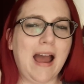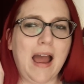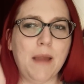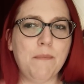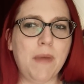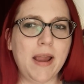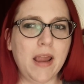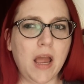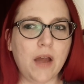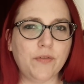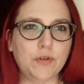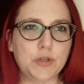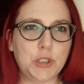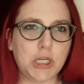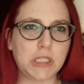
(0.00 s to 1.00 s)
I might have
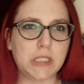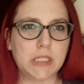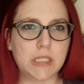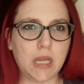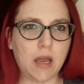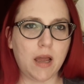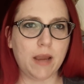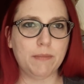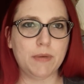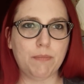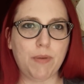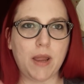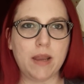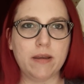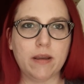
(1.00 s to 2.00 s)
to adjust the time
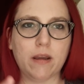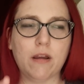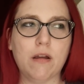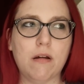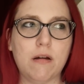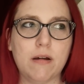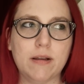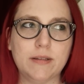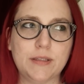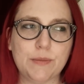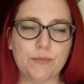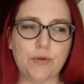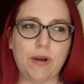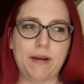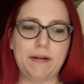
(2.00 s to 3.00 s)
depending on
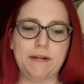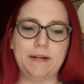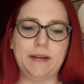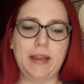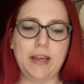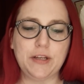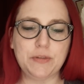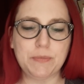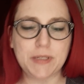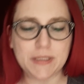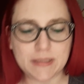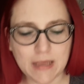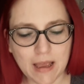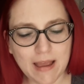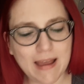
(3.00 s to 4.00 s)
some prior
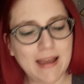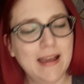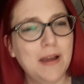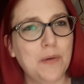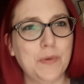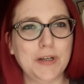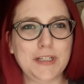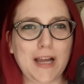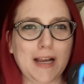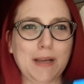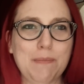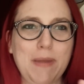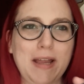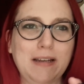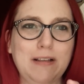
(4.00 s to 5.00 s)
engagements. We're
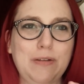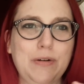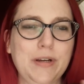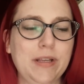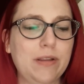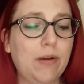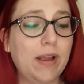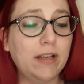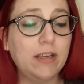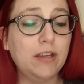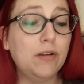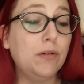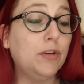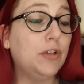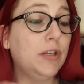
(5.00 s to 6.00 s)
talking Mandalorian though, and
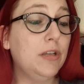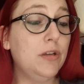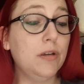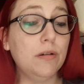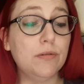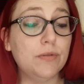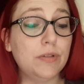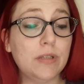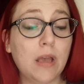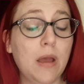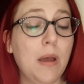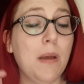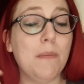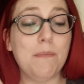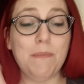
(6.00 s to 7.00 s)
you know, good news!
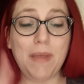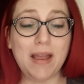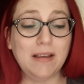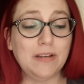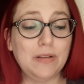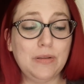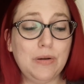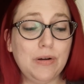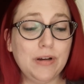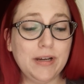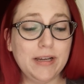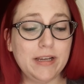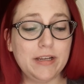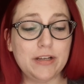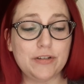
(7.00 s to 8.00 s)

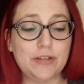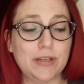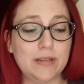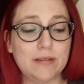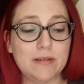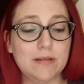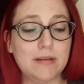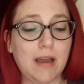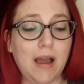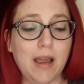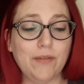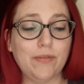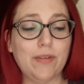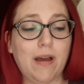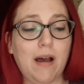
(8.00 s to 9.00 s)
Mandalorian, just in
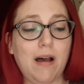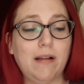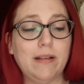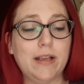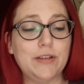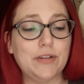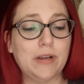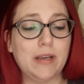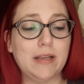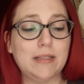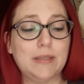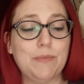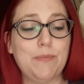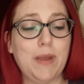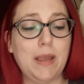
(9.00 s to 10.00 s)
time for the holidays, you're getting
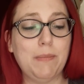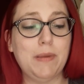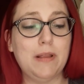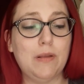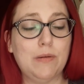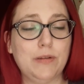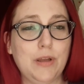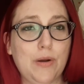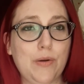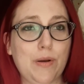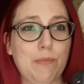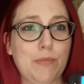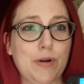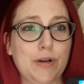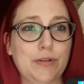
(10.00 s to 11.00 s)
some baby
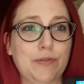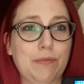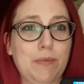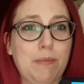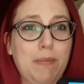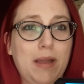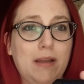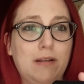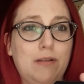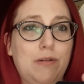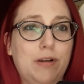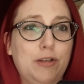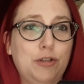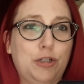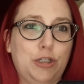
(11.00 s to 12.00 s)
Yoda merch from the
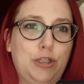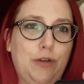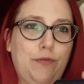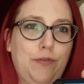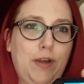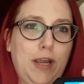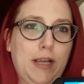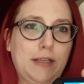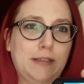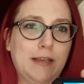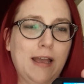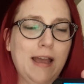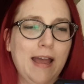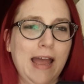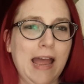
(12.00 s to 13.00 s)
Mandalorian. Look at your face.
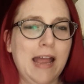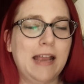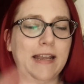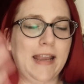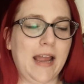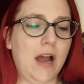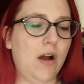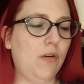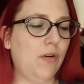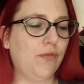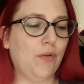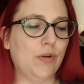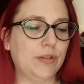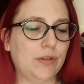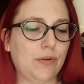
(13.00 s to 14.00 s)
Now,
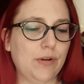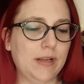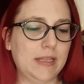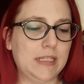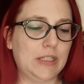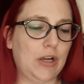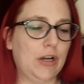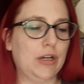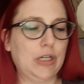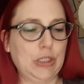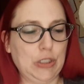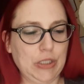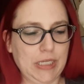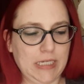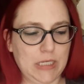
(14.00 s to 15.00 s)
of course, according to this
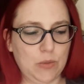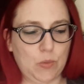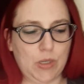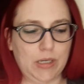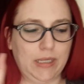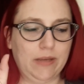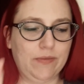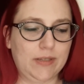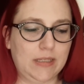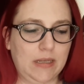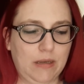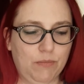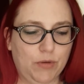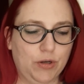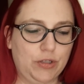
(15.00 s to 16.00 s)
article, they didn't want to give us
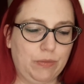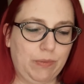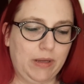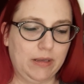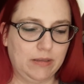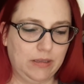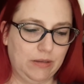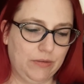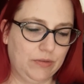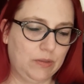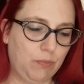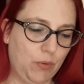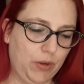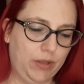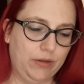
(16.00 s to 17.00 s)
any merch because, you know,
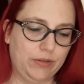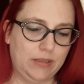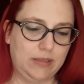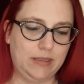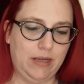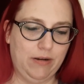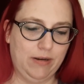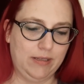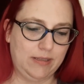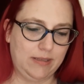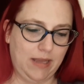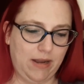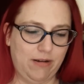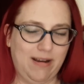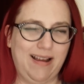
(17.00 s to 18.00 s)
spoilers, etc.,
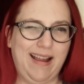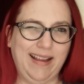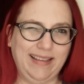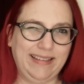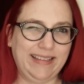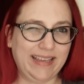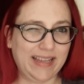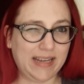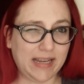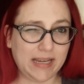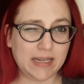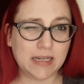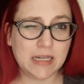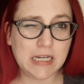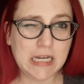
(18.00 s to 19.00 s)
etc. I get
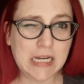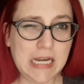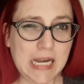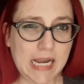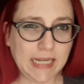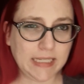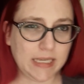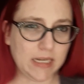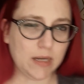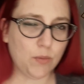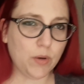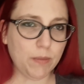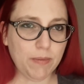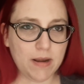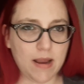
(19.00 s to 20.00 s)
it. It
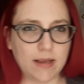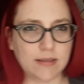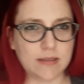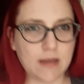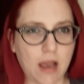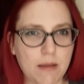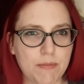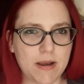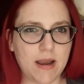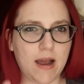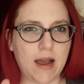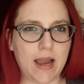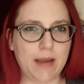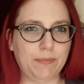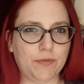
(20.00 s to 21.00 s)
would have been nice to have been
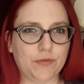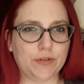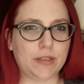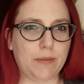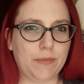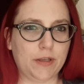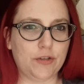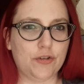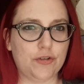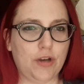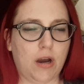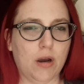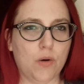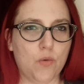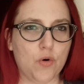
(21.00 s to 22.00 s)
hyped for something
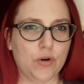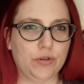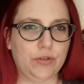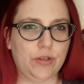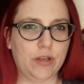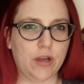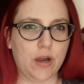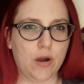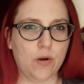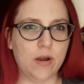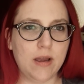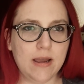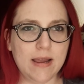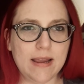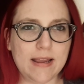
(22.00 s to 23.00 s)
Star Wars, though.
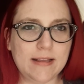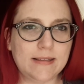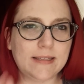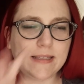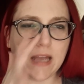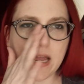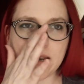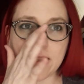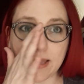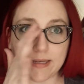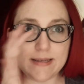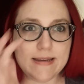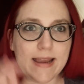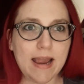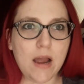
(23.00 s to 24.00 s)
Instead, like,
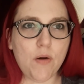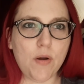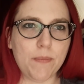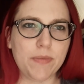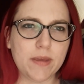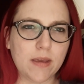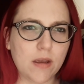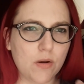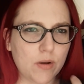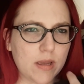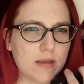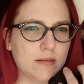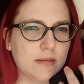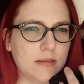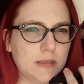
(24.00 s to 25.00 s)
now I'm thinking,
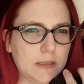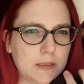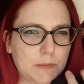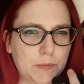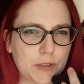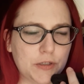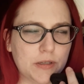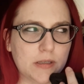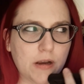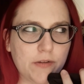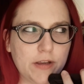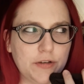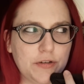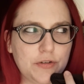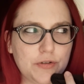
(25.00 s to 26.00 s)
okay, is this suspicious? Are
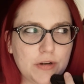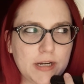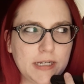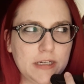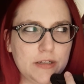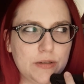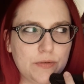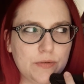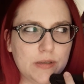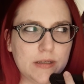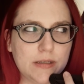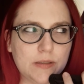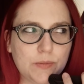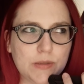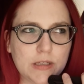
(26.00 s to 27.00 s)
they just trying to do
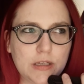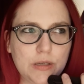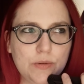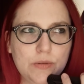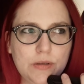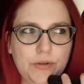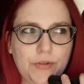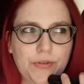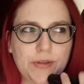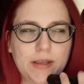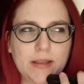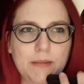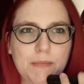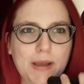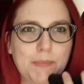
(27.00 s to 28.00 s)
this with a cute little
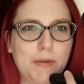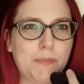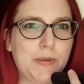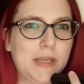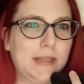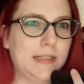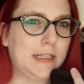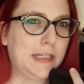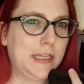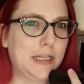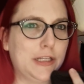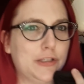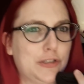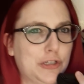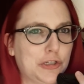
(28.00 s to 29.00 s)
thing that might be appealing to
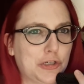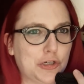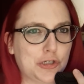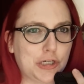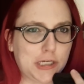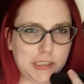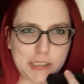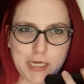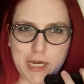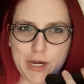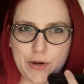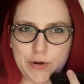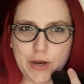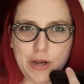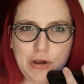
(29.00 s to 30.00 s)
kids just to shut
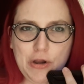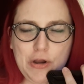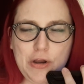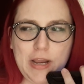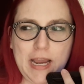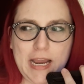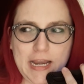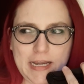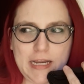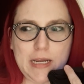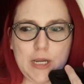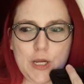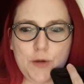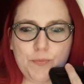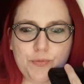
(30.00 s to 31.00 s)
down
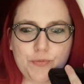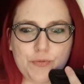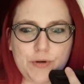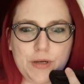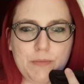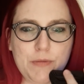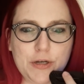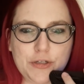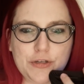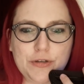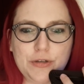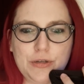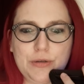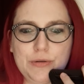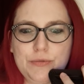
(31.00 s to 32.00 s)
any pretty
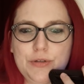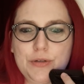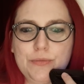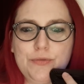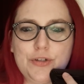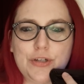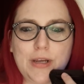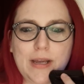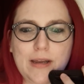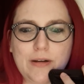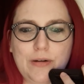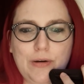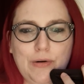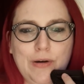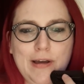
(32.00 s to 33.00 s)
much YouTube
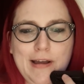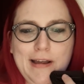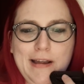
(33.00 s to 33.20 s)
channel